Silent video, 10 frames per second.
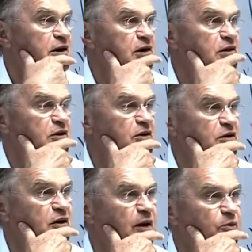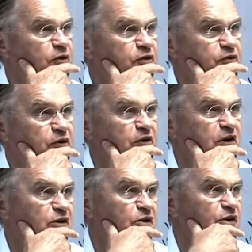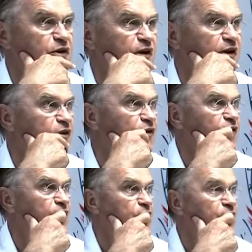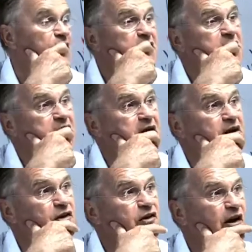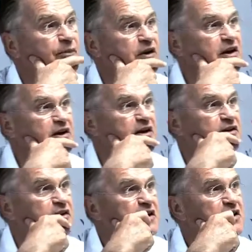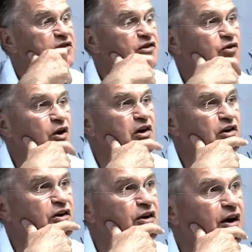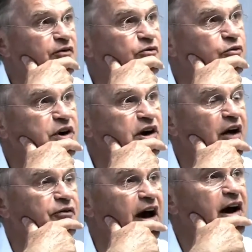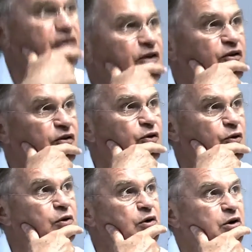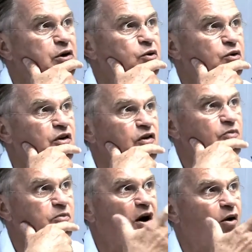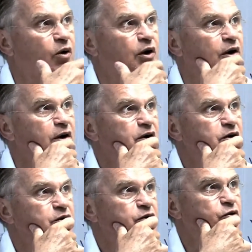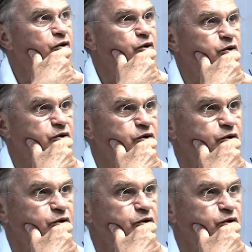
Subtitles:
in the time of natural disasters. Or it is something that, strangely enough, we have access to this power to